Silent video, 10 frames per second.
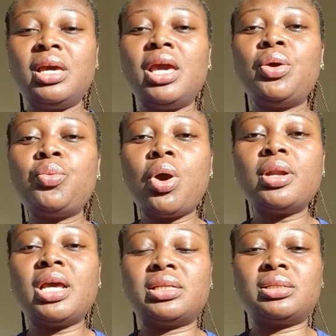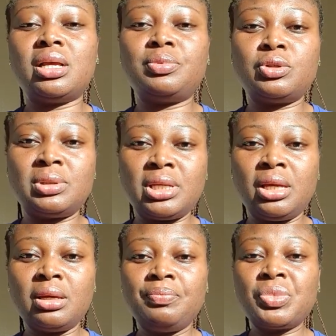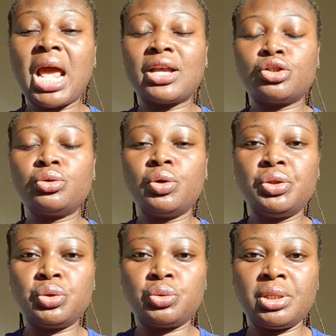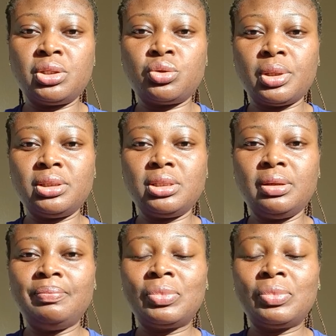in what next steps to take as you go into 2020.